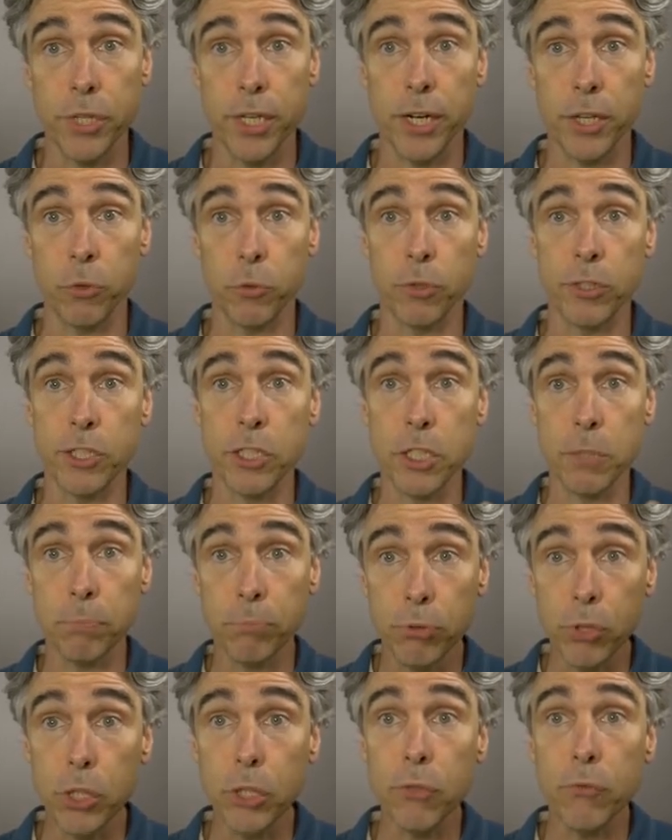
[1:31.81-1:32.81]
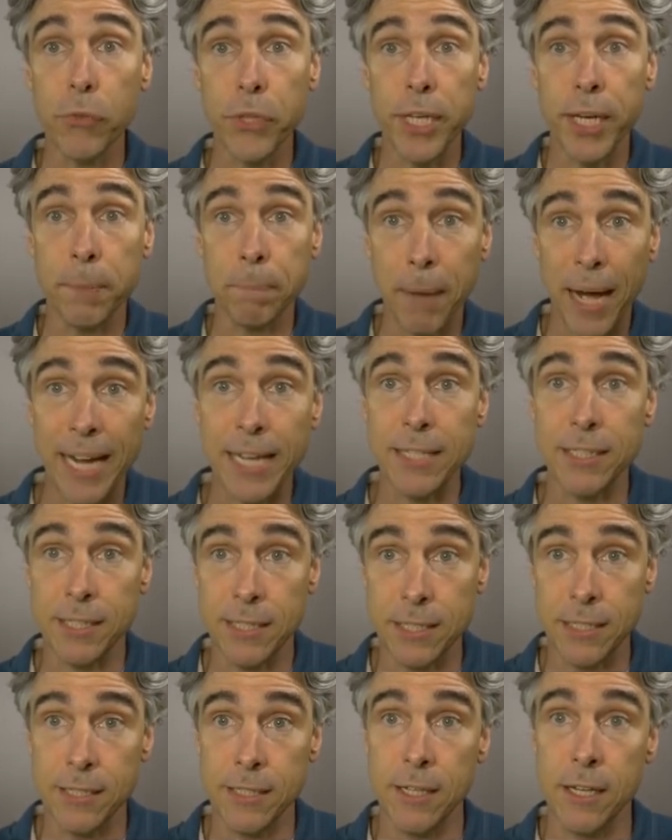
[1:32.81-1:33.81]
In other words, to prove the
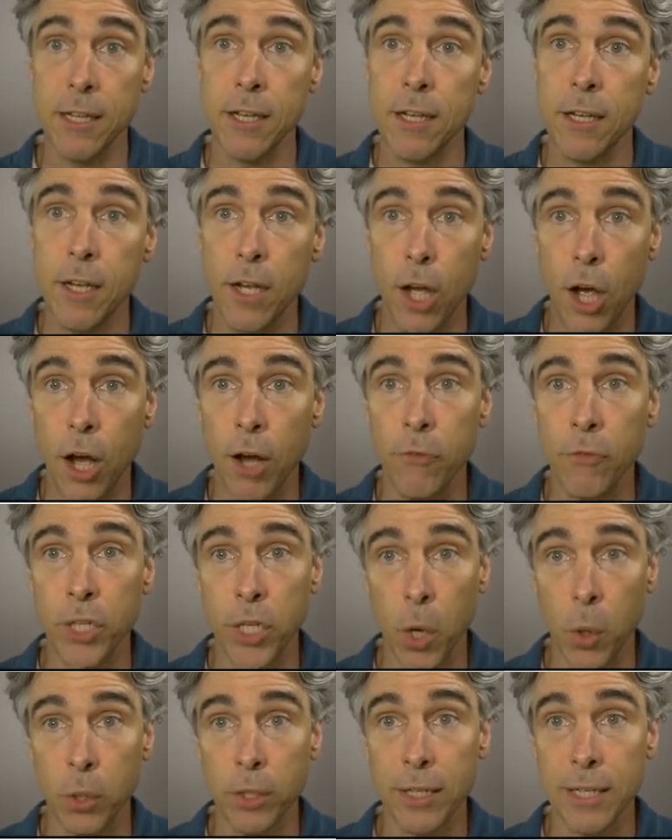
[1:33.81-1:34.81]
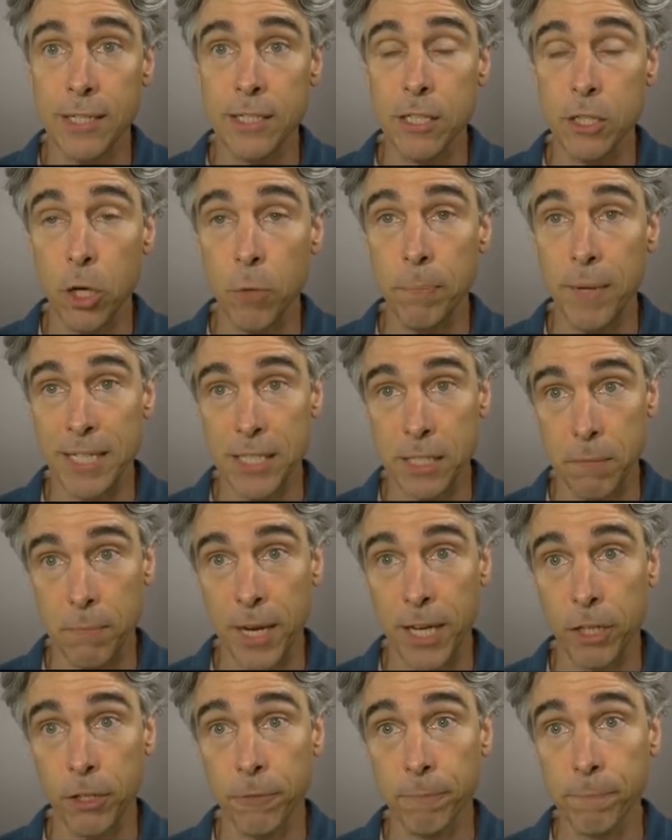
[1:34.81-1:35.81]
unbiasedness of the OLS slope
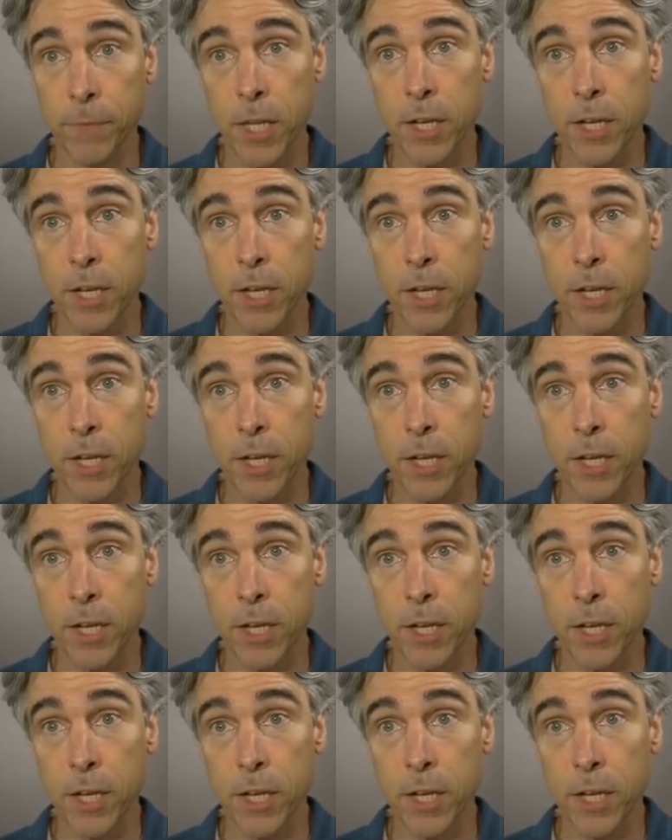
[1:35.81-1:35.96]
estimator.